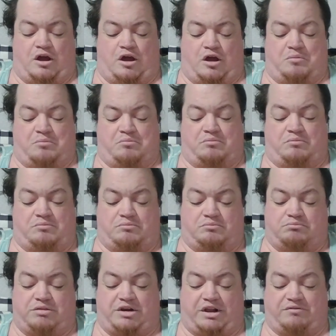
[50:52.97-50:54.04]
Um,
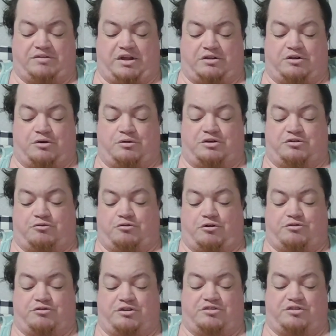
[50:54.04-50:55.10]
but I've got to go and do
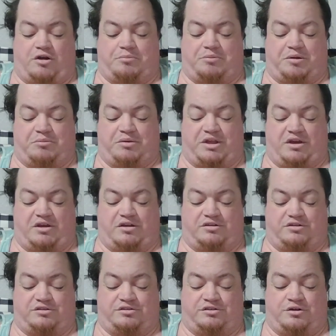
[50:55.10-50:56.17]
grocery shopping
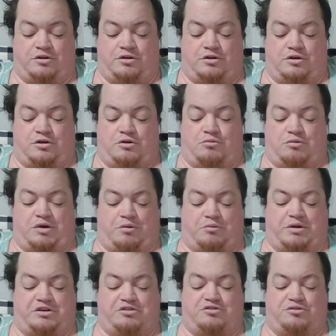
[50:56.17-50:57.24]
because when
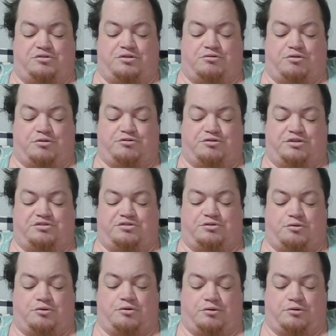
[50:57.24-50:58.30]
I went to the grocery
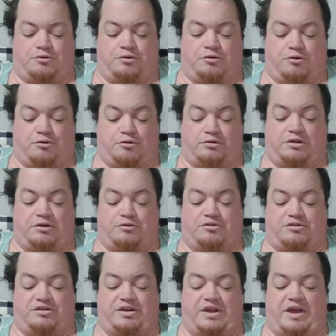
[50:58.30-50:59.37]
store
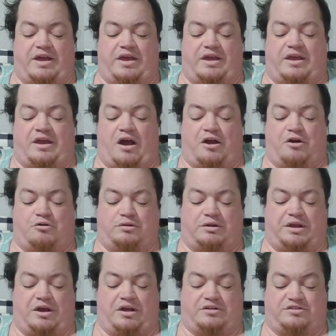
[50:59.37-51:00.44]
earlier today, I
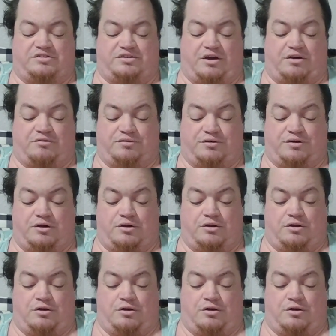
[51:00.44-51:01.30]
only got stuff